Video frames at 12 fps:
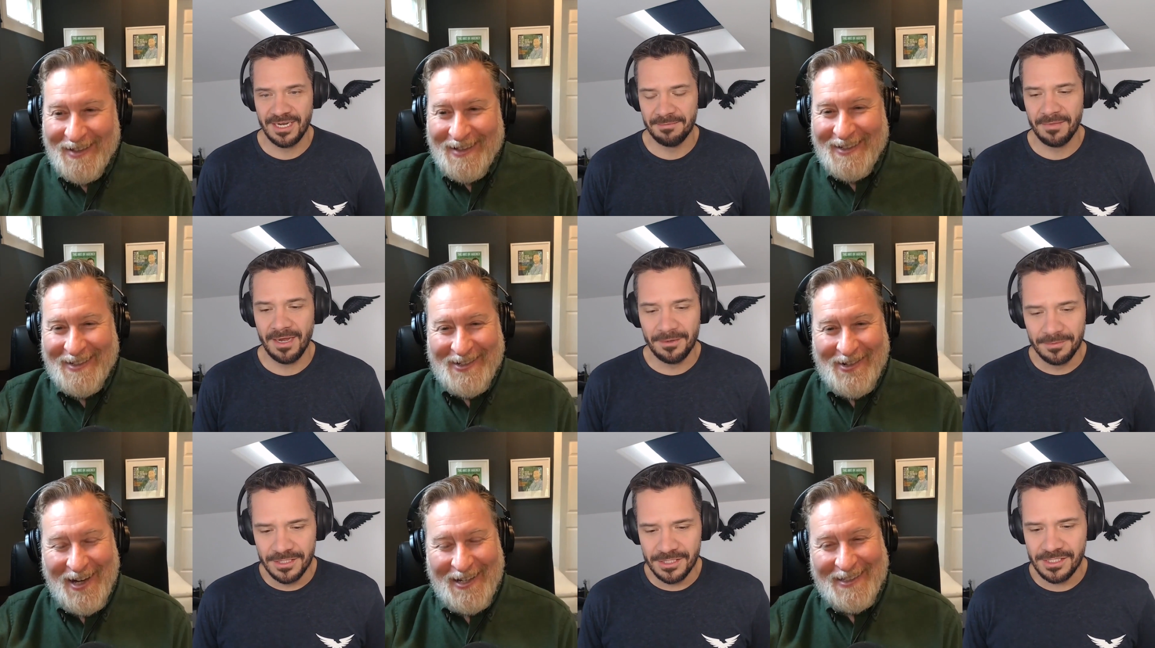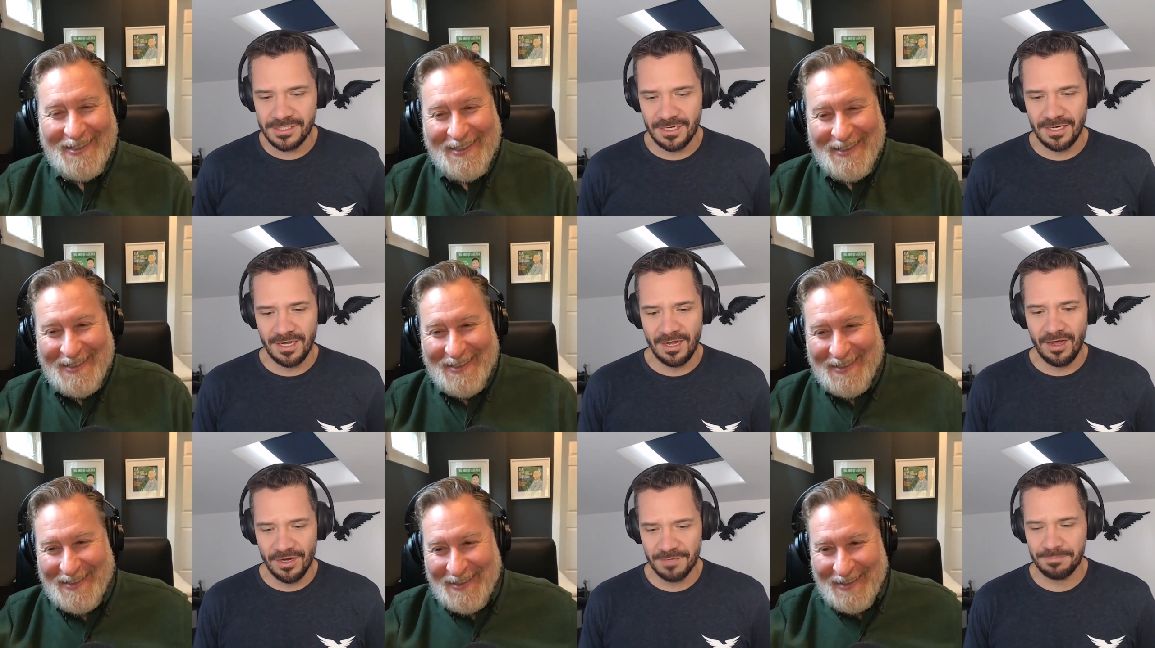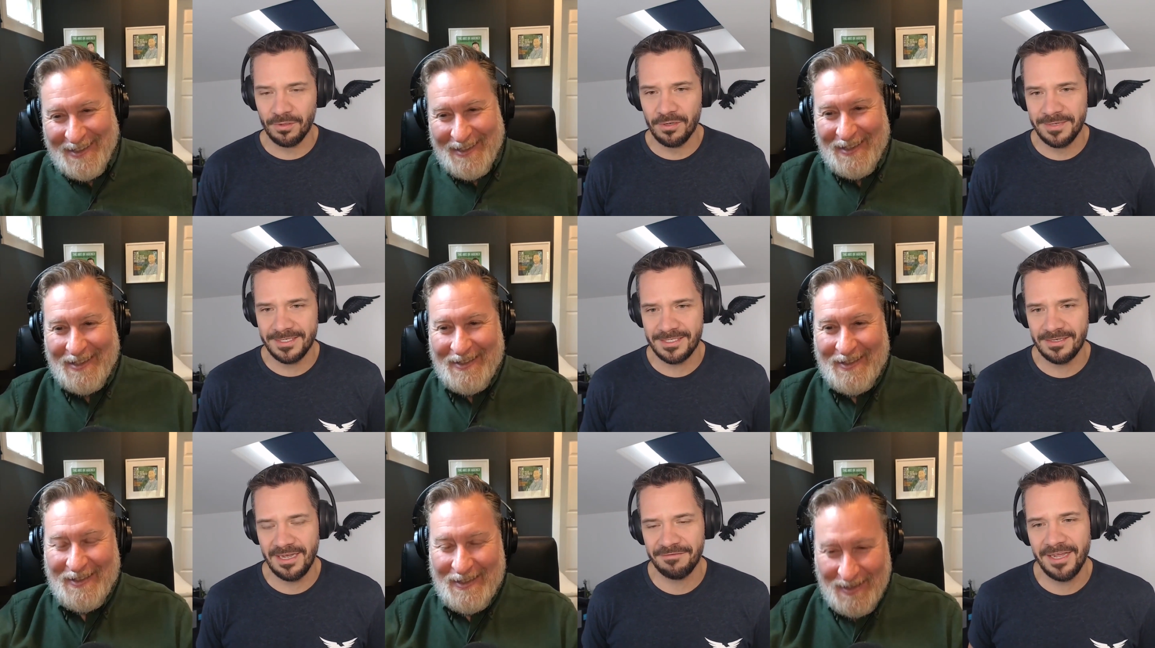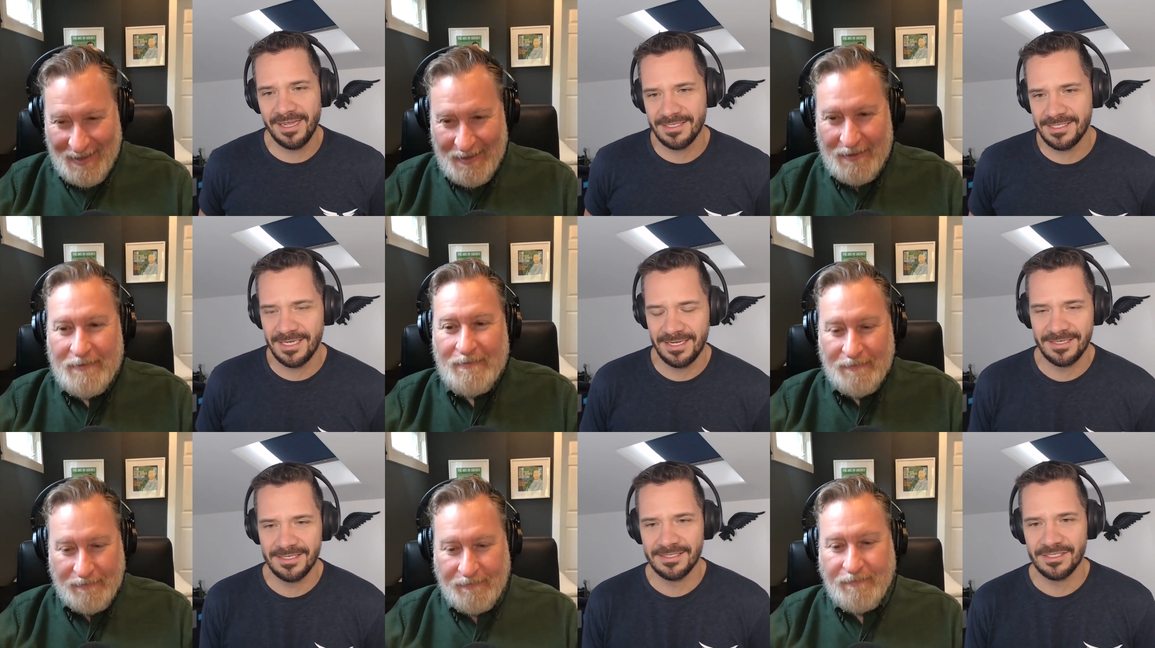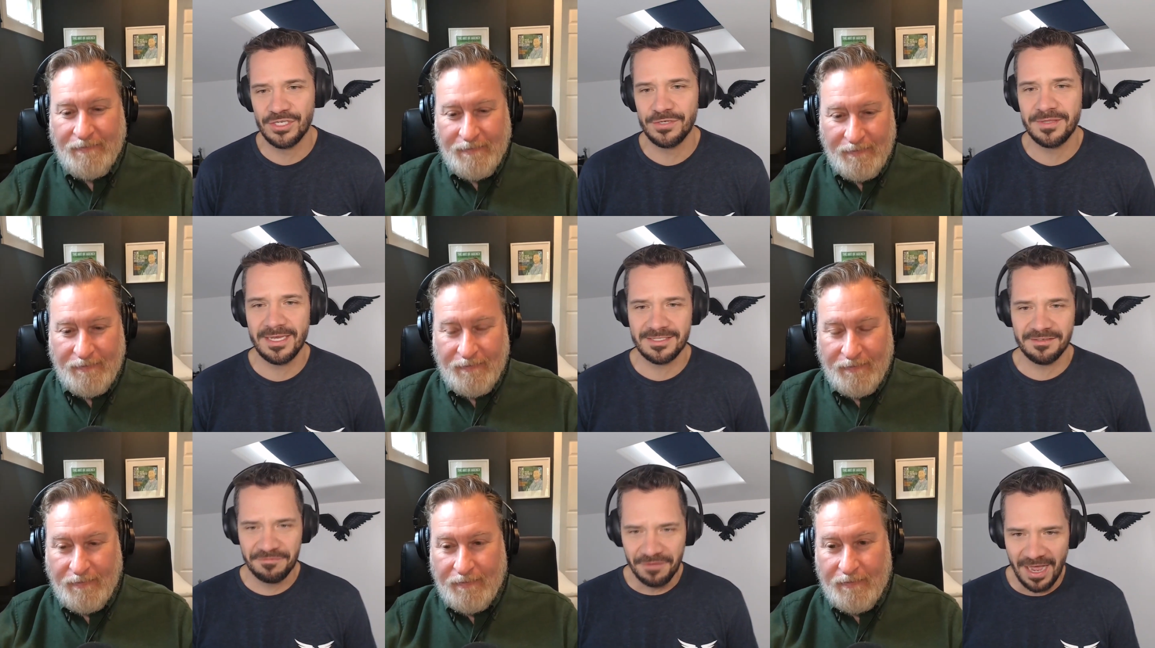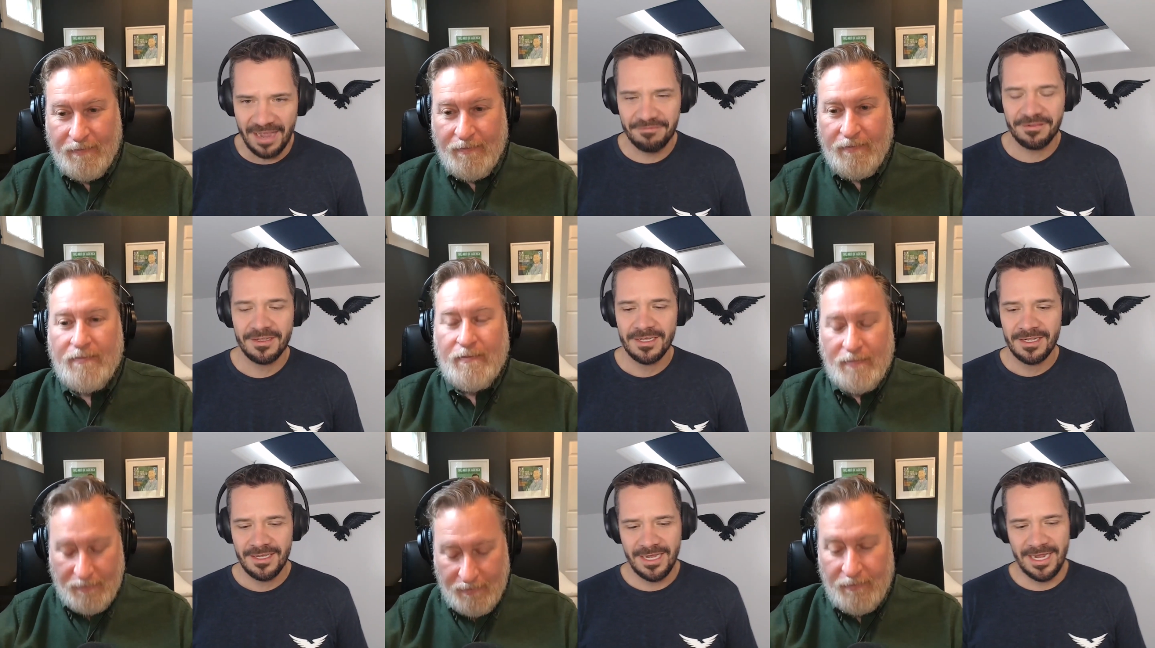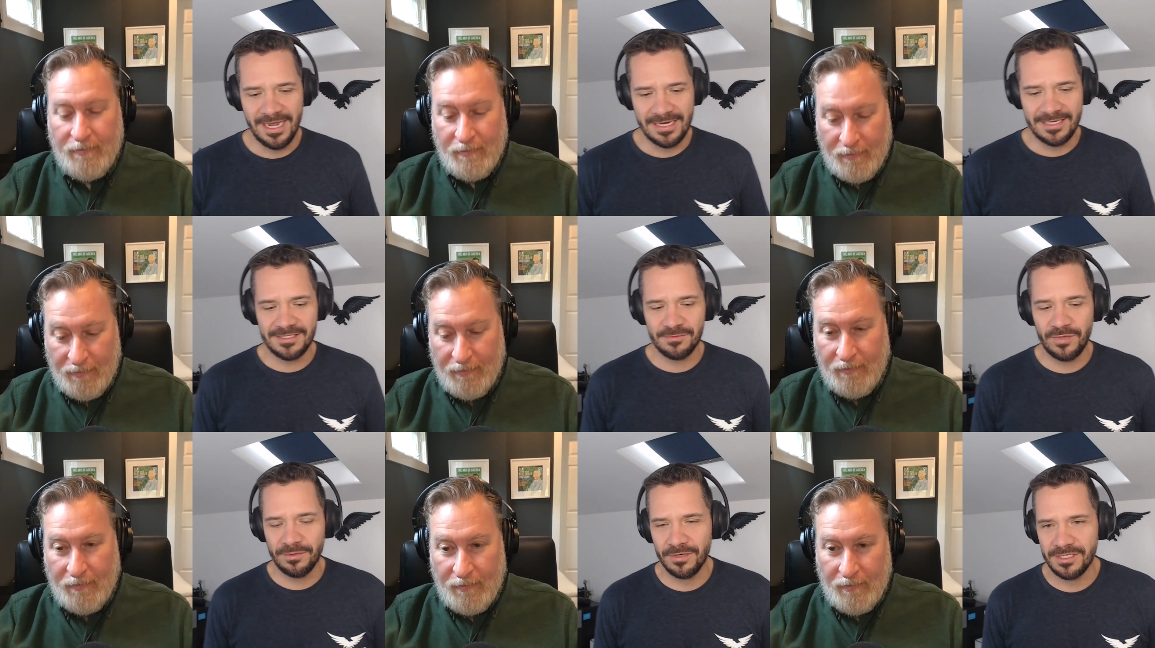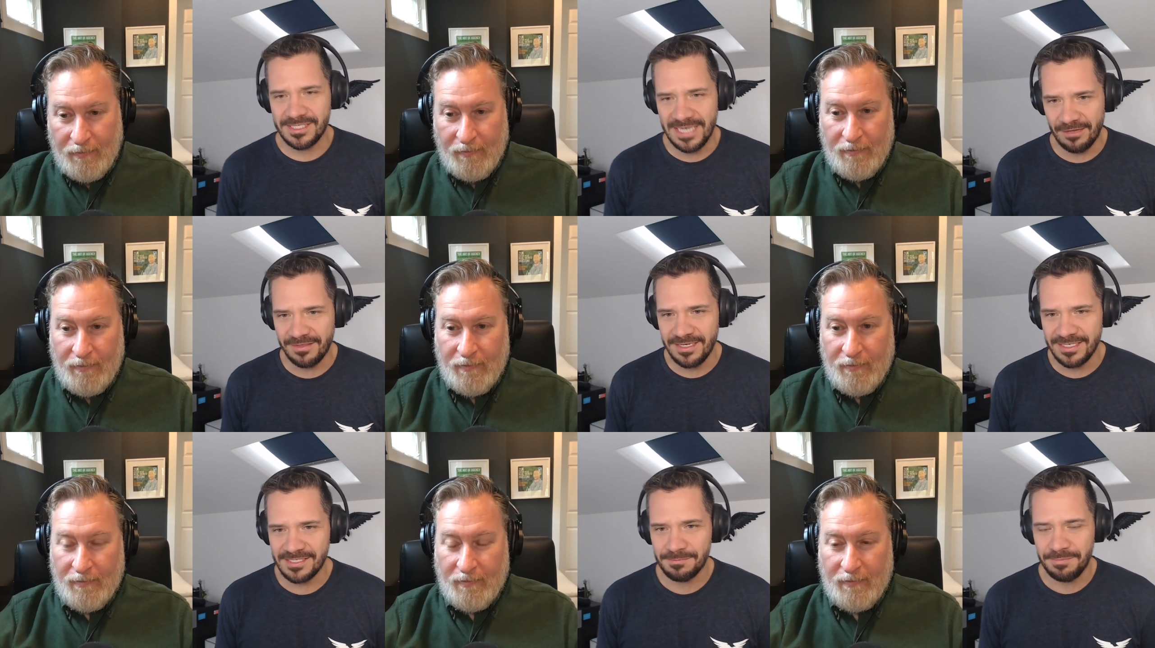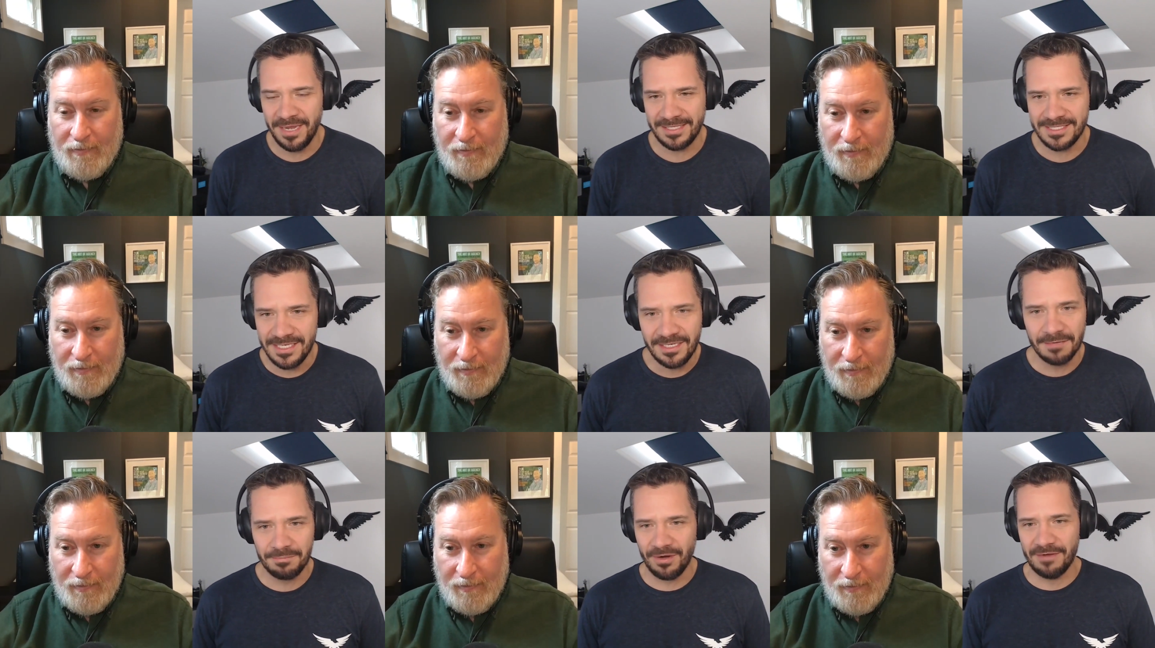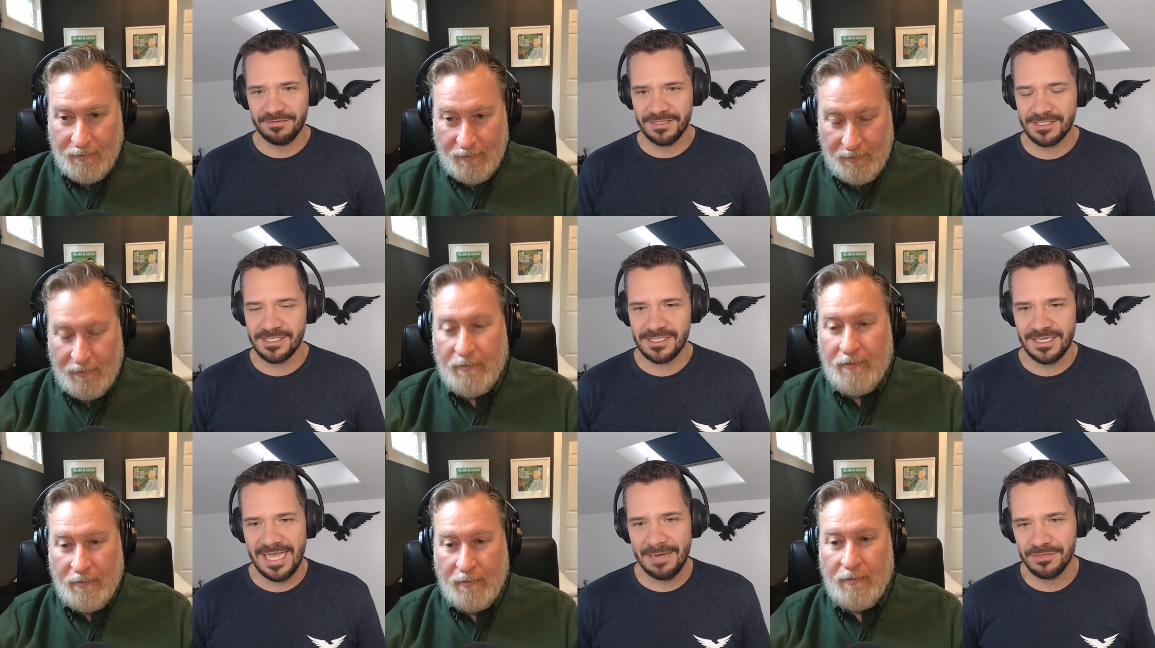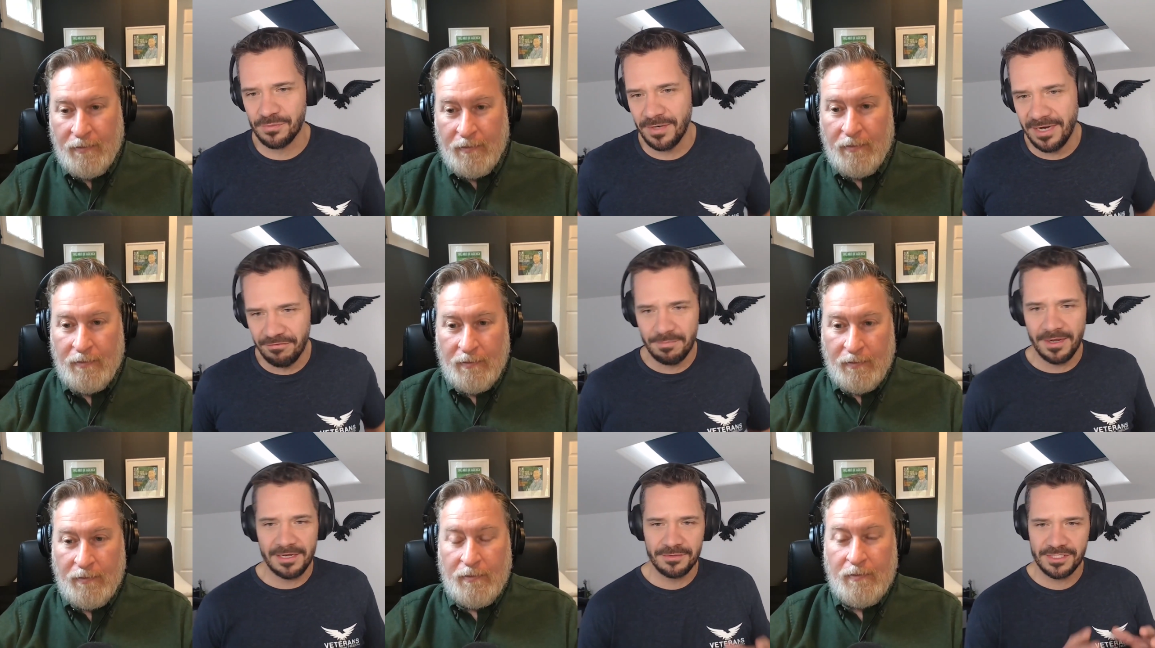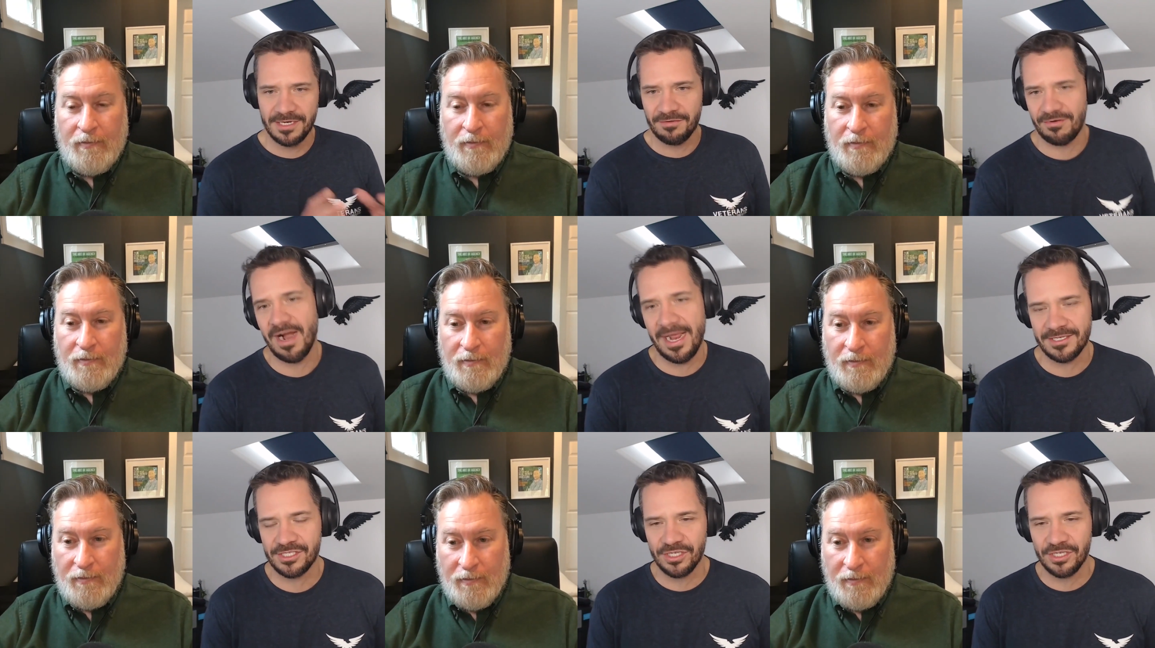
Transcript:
Speaker 1: time I Great. was uh, on deployment to Afghanistan in 2005, and we were in southeast Paktika province, and that was when everybody was in Iraq.